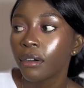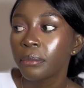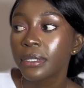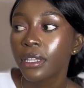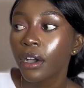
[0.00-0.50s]
I'm
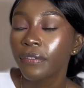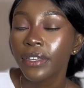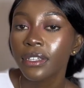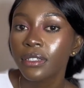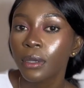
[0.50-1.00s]

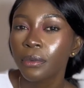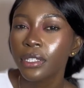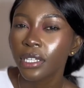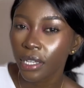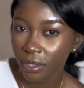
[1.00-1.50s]
starving, so I'm going to
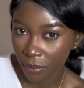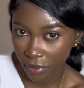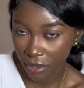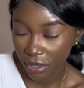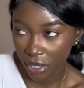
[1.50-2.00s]
get something to